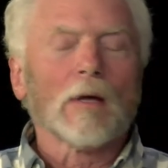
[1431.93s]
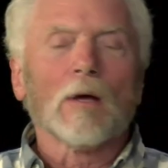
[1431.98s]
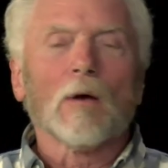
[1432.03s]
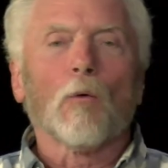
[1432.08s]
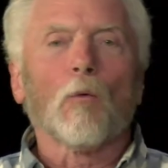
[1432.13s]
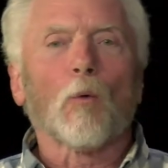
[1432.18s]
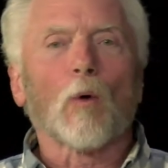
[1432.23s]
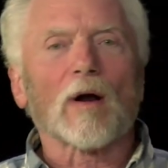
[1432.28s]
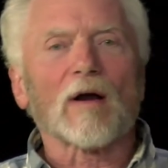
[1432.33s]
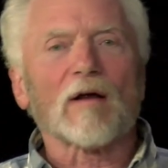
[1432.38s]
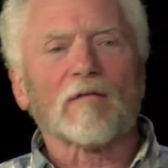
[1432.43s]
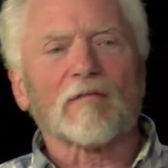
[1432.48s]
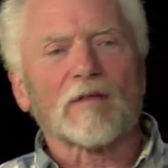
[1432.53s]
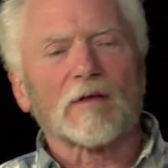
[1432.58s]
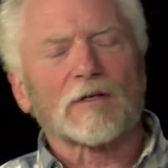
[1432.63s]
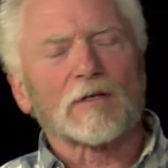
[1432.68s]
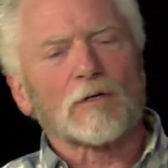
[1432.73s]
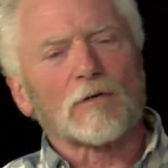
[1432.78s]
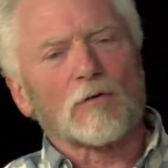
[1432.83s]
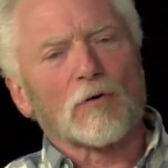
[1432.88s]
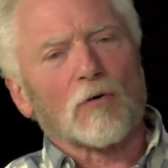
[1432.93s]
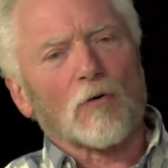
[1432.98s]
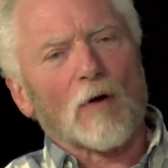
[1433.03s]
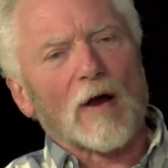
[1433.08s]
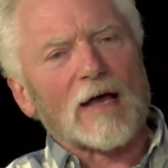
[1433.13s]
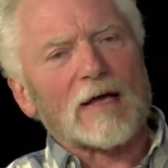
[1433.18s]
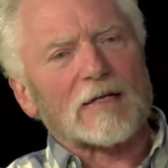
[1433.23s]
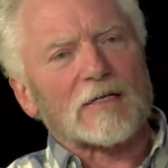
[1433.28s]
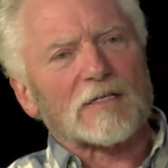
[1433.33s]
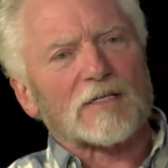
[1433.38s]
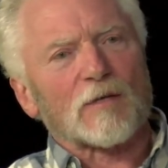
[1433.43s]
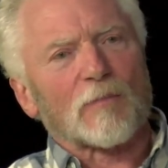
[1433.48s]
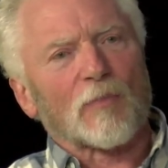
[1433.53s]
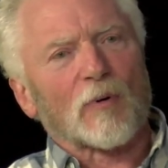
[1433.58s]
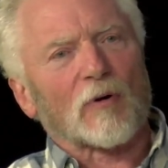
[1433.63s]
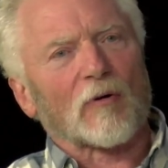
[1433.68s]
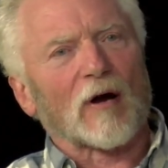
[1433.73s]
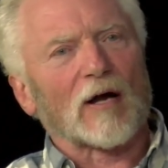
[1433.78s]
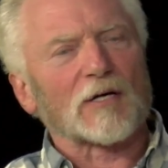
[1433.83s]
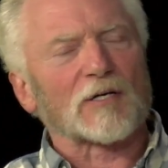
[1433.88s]
one of the trends, the
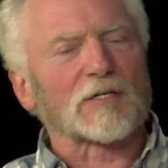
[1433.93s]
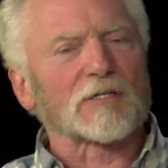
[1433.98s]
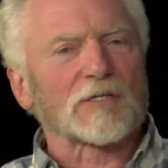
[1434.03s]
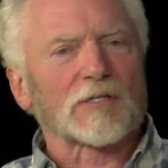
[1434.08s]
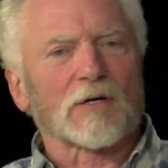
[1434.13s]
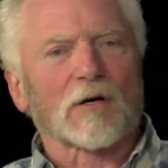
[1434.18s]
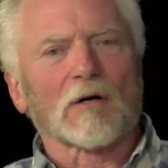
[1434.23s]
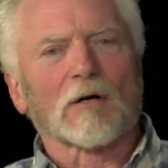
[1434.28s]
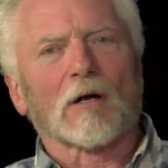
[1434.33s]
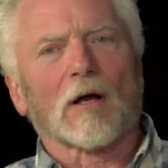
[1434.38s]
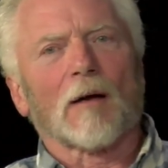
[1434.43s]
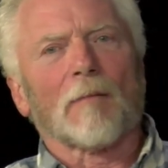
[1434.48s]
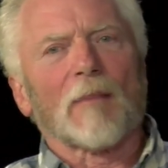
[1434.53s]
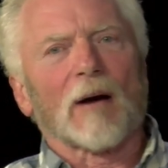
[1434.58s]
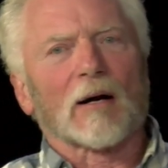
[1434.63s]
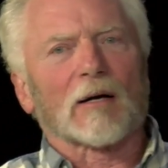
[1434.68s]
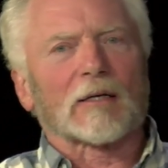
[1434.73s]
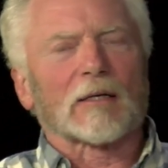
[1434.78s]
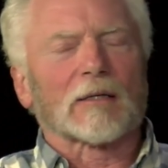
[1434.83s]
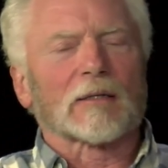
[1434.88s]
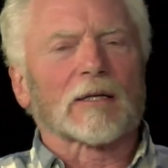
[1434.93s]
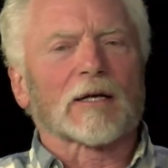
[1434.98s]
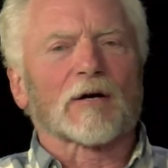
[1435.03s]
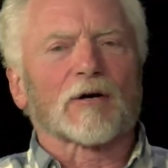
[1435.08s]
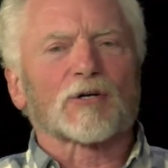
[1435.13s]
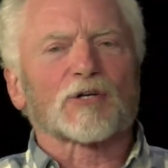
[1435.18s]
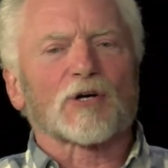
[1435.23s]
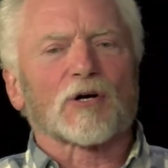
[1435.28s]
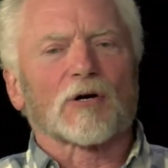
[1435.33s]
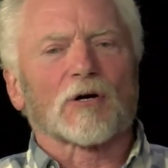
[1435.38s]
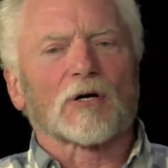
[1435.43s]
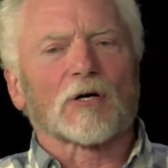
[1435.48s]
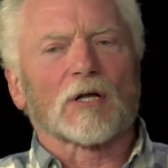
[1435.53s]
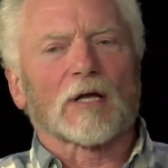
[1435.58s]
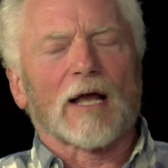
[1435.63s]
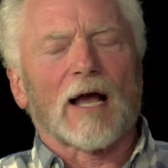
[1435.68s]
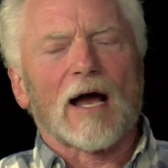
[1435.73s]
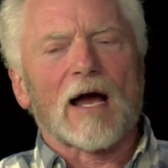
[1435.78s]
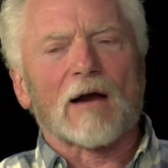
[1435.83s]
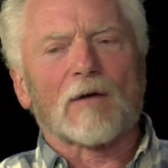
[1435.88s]
progressions, the er- American literature
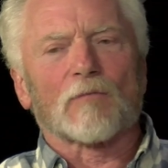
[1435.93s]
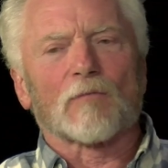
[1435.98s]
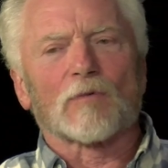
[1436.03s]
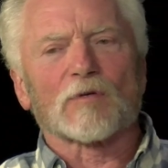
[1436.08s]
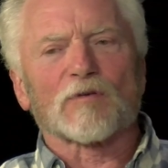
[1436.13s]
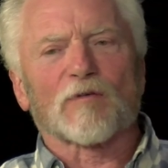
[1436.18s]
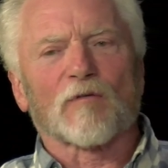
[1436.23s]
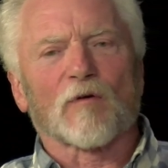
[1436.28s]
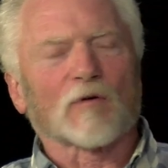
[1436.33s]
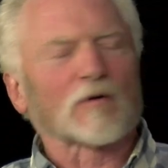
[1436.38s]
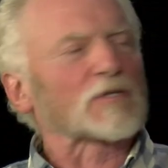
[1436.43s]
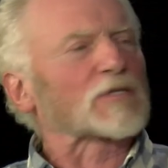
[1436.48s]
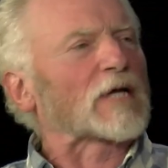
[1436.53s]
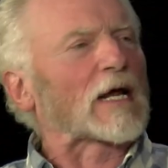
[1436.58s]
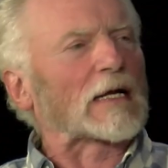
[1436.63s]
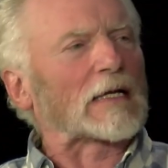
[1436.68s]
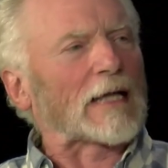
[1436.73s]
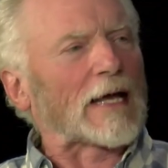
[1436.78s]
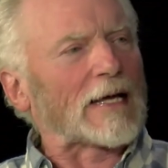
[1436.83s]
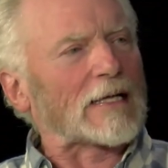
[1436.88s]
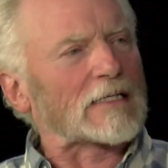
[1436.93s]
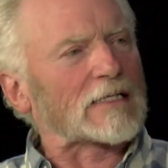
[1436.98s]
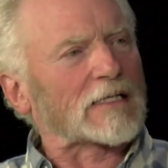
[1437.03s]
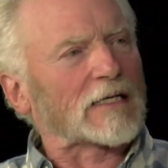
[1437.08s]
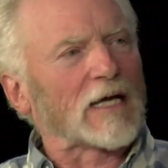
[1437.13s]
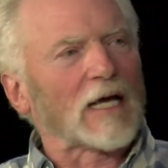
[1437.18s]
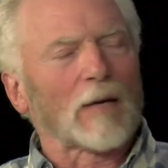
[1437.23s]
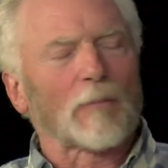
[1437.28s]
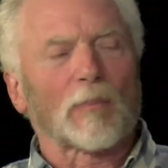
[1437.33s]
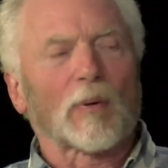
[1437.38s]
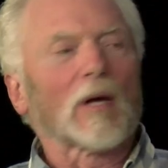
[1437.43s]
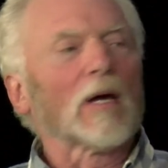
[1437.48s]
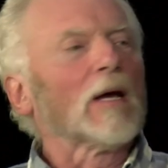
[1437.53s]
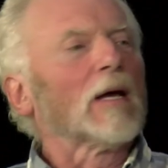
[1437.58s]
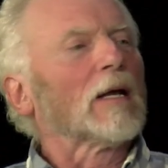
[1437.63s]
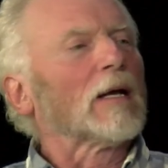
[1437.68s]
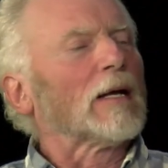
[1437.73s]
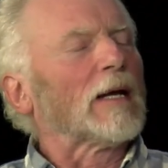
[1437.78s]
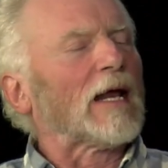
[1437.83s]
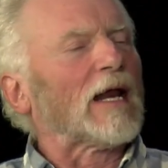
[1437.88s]
early on was focused on landscape,
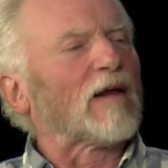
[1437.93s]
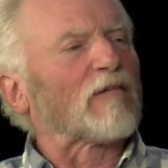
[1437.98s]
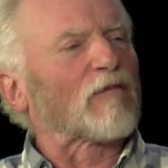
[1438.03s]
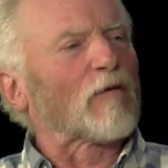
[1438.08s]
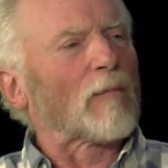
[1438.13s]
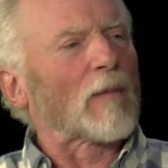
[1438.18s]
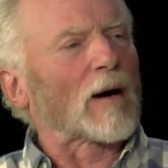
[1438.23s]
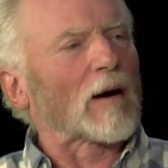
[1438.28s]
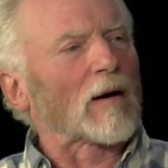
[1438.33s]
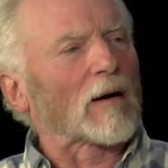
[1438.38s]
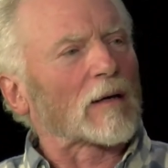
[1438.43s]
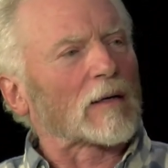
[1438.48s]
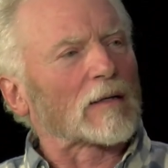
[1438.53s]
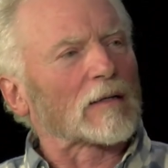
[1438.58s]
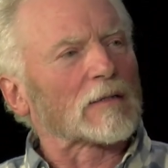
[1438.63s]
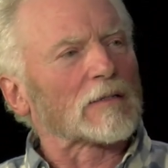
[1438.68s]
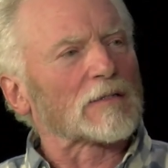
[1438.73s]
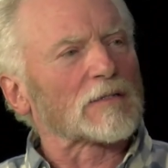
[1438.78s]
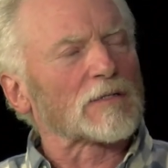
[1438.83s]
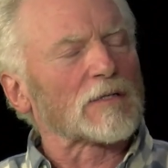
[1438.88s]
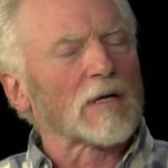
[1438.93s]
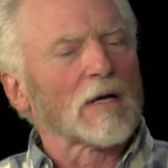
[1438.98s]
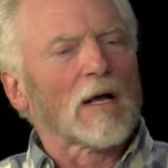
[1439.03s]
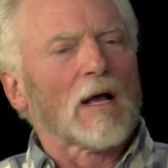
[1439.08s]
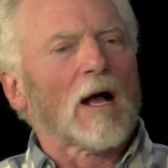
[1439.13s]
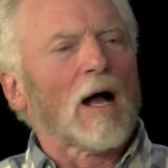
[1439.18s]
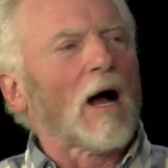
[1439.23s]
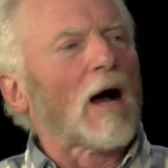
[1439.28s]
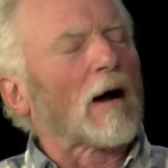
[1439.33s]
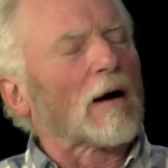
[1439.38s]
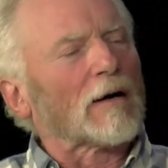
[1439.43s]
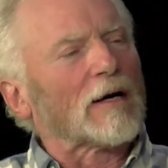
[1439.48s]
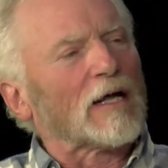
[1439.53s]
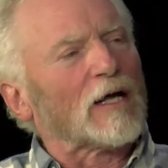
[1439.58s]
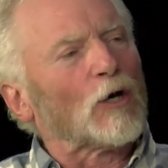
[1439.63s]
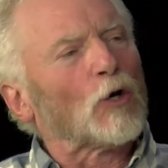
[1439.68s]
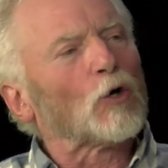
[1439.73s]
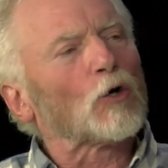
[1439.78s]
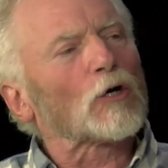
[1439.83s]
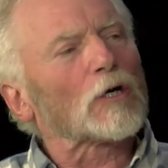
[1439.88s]
Native Americans,
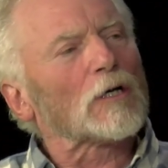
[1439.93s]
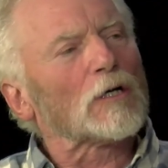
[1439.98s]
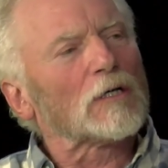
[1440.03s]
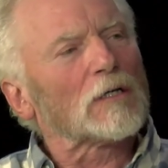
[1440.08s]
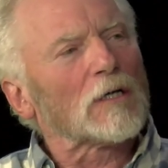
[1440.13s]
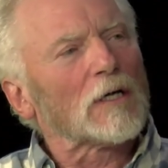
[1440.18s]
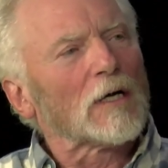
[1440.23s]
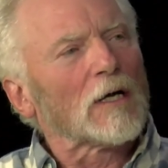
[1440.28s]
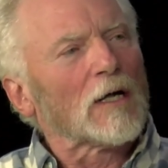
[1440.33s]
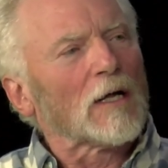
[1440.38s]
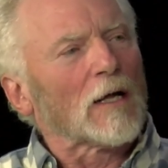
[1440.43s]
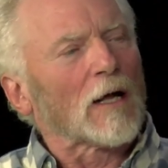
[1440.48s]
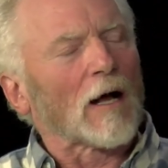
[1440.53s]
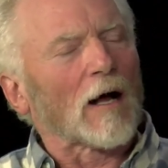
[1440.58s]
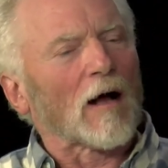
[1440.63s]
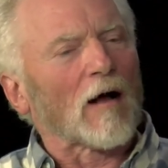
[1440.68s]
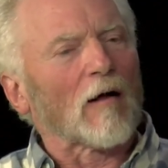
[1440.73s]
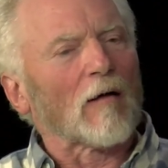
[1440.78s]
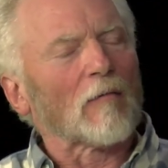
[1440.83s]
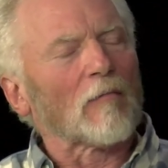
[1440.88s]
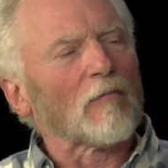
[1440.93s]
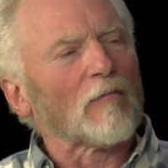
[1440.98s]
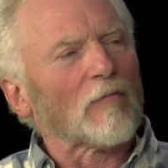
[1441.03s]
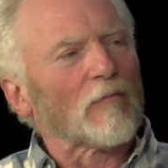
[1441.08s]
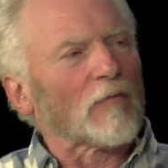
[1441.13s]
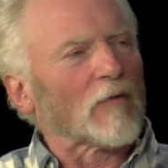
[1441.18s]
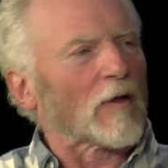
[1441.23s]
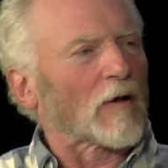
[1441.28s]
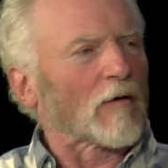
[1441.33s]
hardihood, uh, you